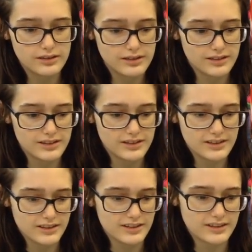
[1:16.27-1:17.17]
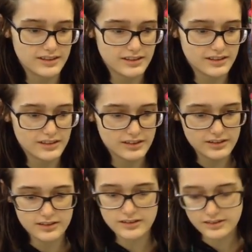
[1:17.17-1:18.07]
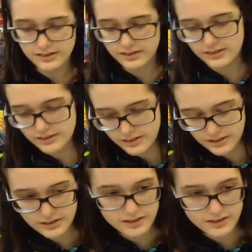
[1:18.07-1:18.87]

The person shown says nothing.